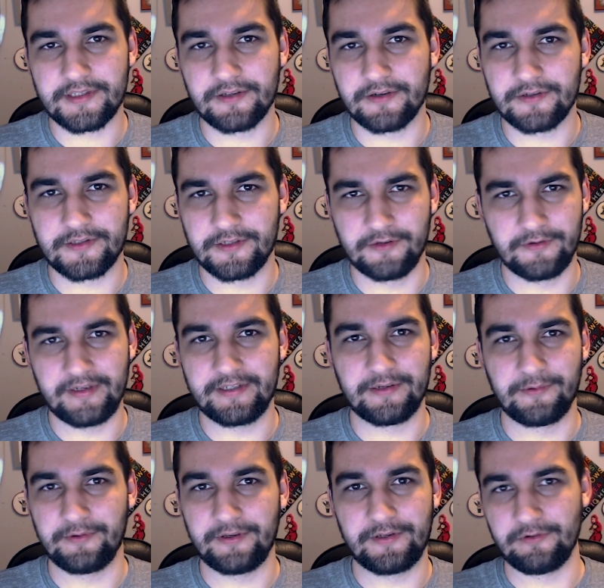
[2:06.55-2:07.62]
there's no need
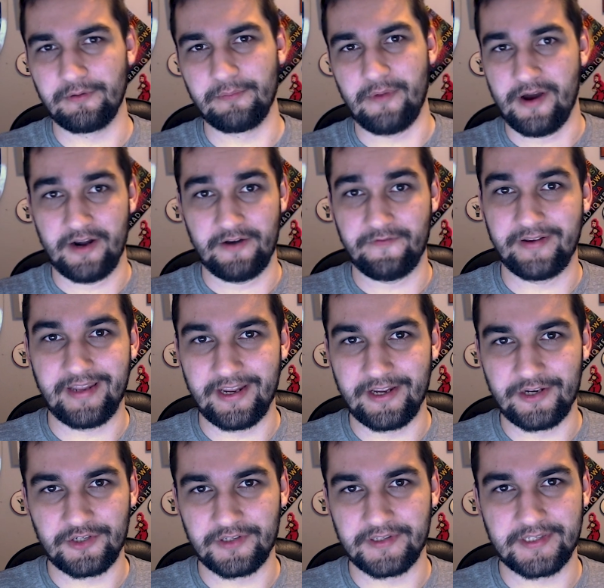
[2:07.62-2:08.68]
to really do a
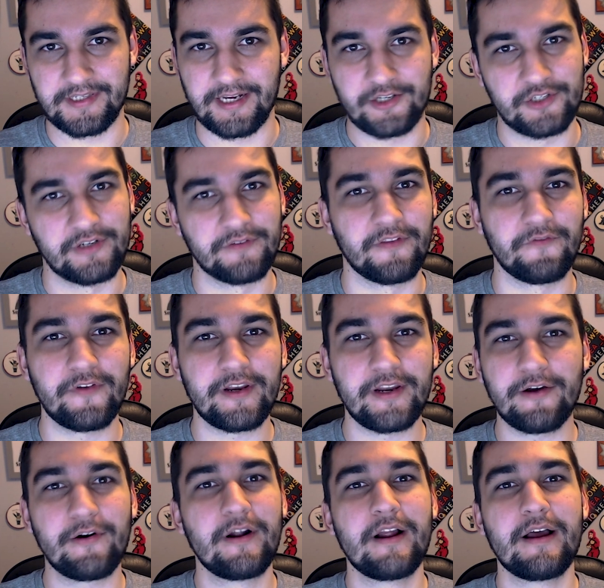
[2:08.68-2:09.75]
modification section of the
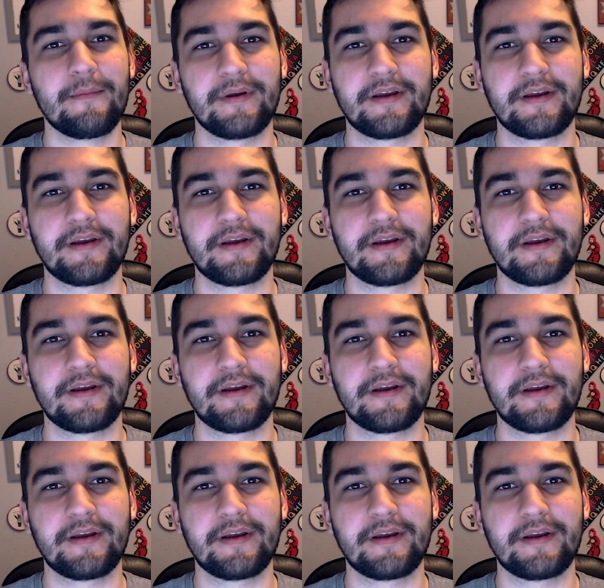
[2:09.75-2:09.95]
video